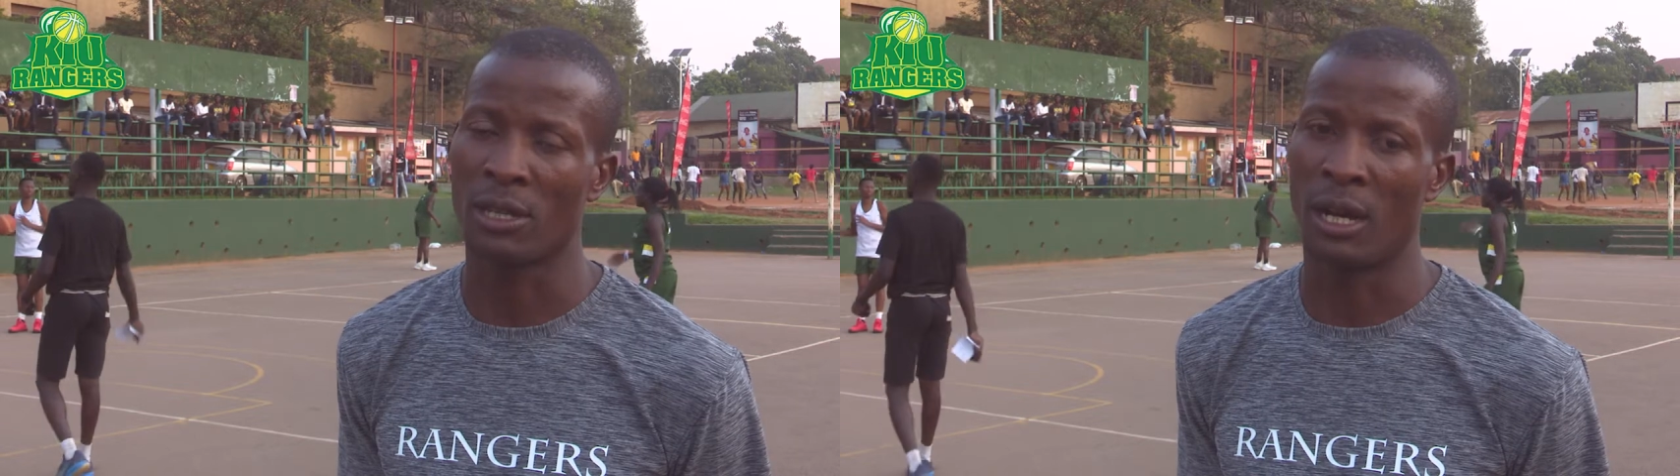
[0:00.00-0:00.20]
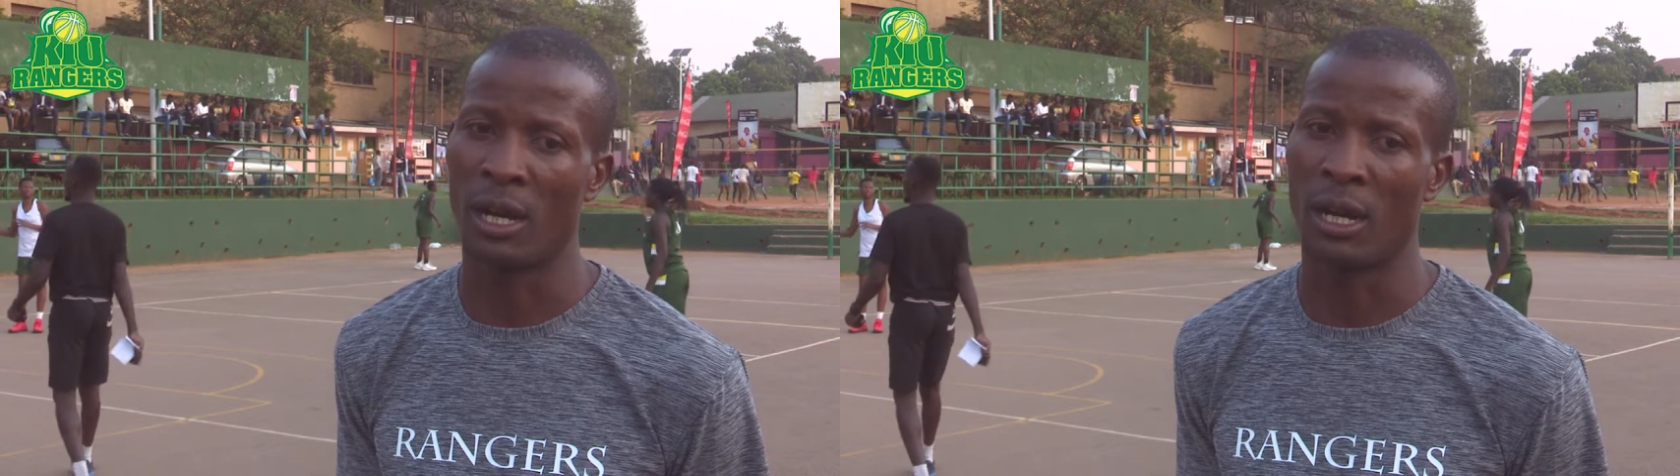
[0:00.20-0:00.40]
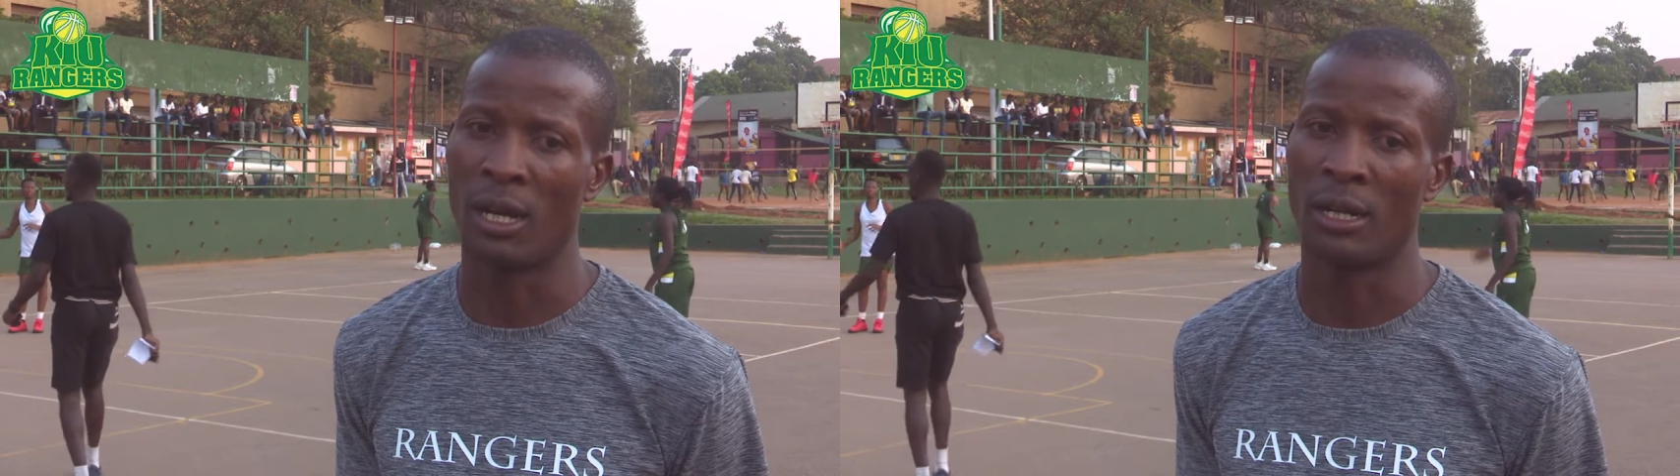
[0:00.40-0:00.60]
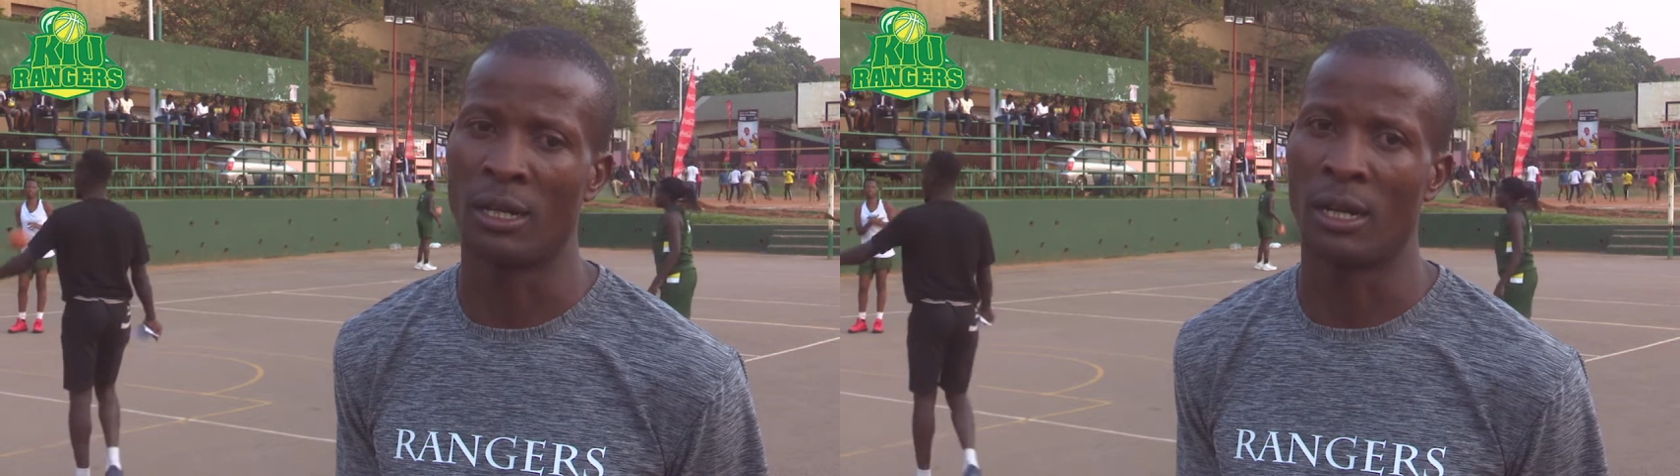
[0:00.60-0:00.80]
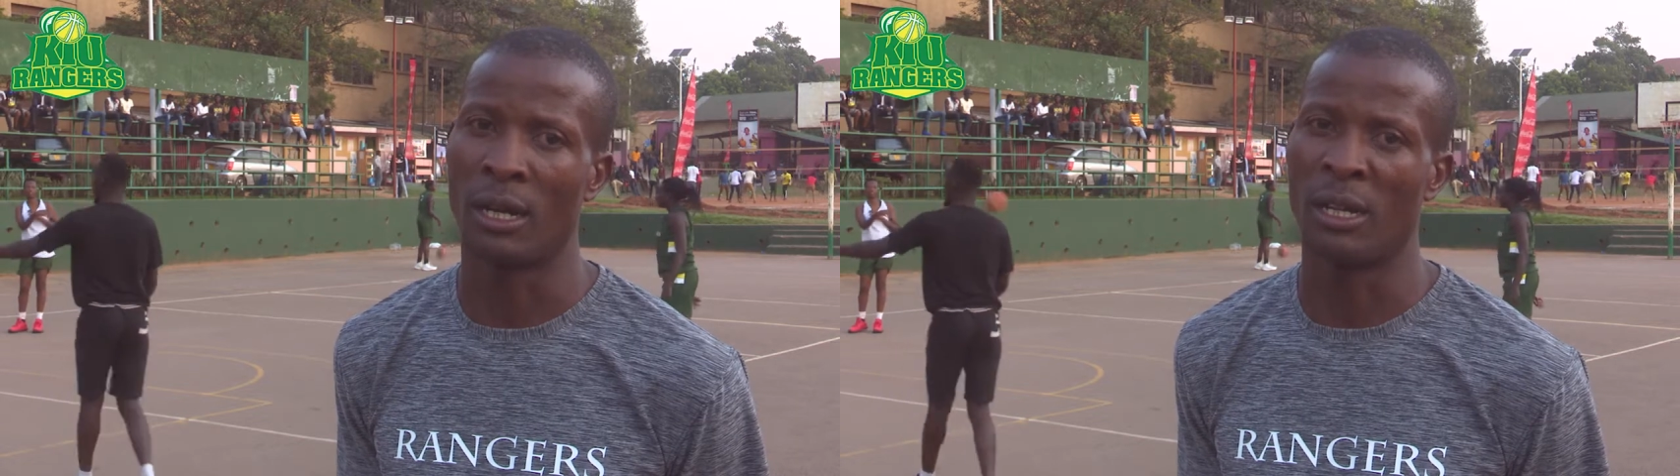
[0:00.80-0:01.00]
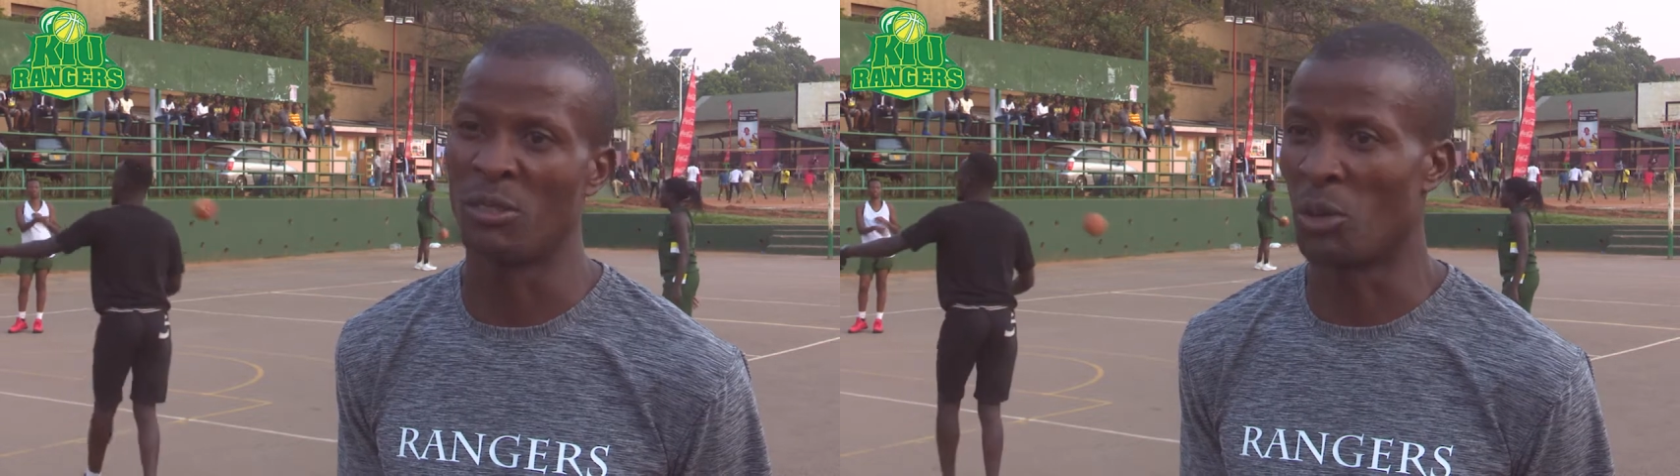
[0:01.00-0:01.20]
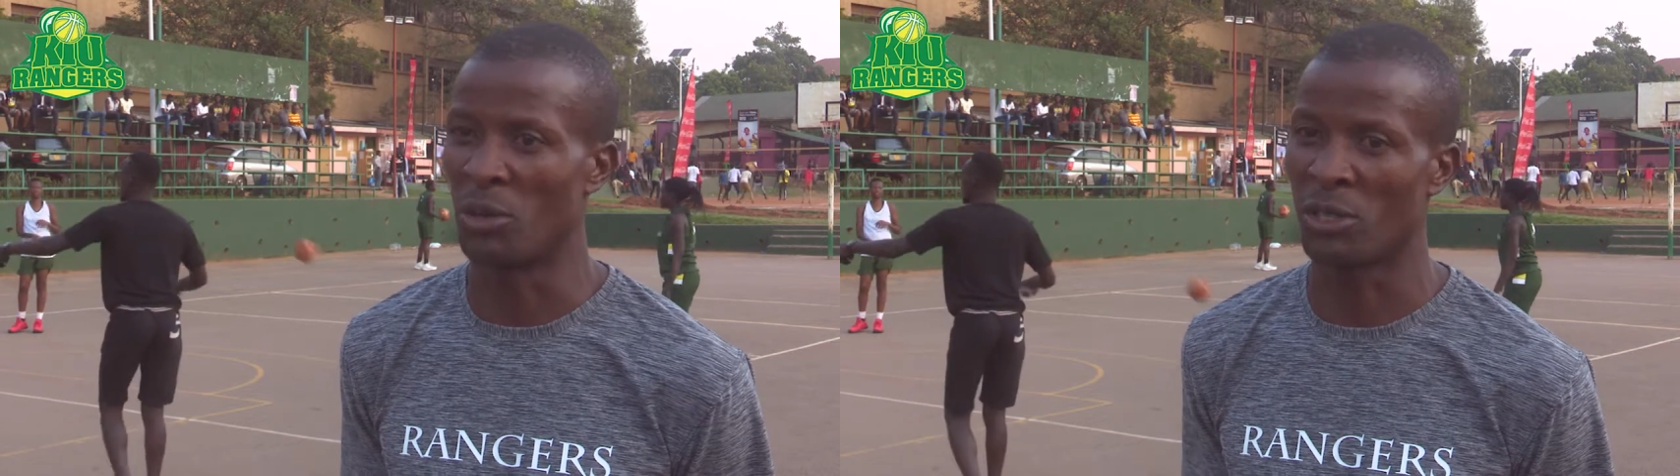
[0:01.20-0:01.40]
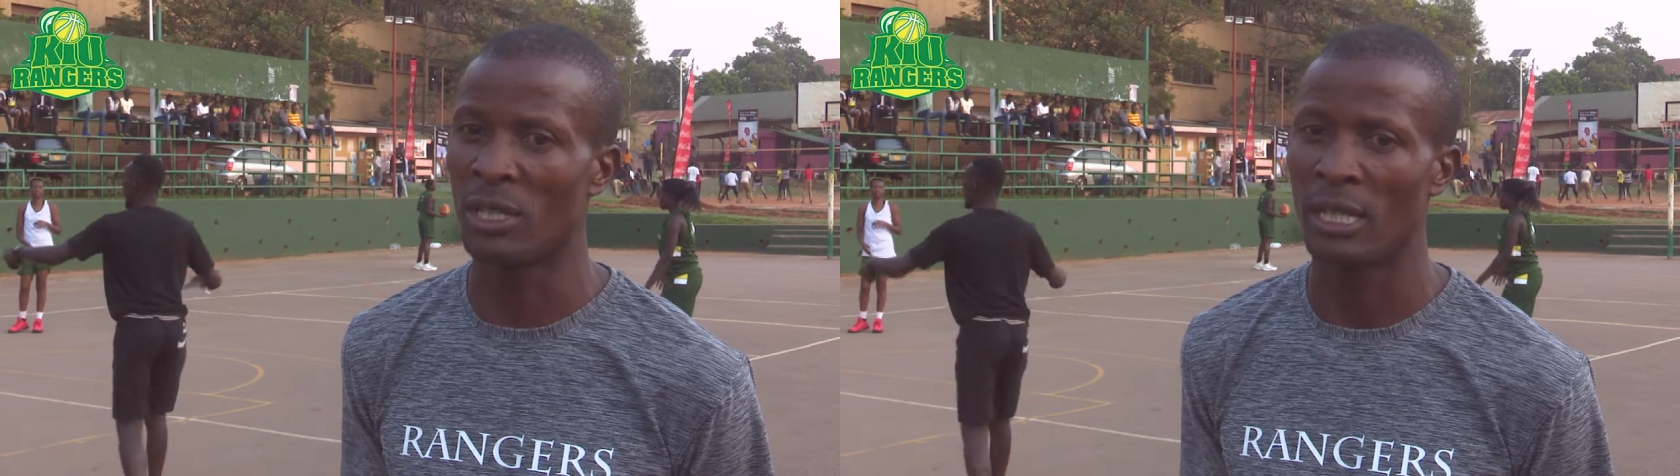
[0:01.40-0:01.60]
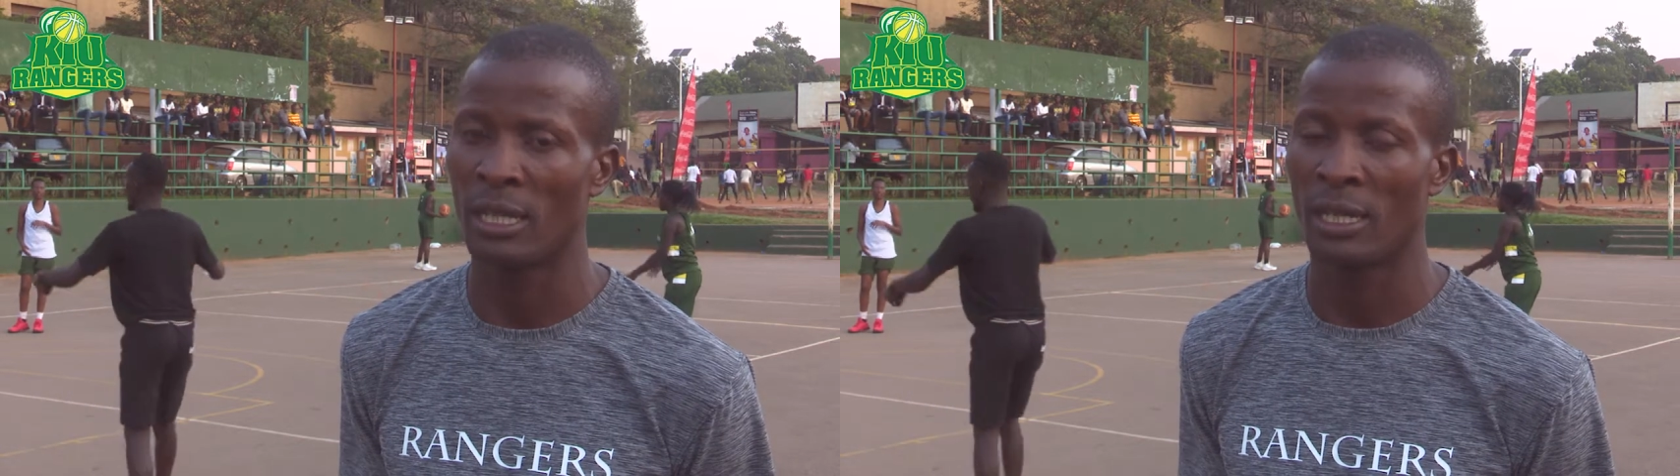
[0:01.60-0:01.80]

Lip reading: Nkozi,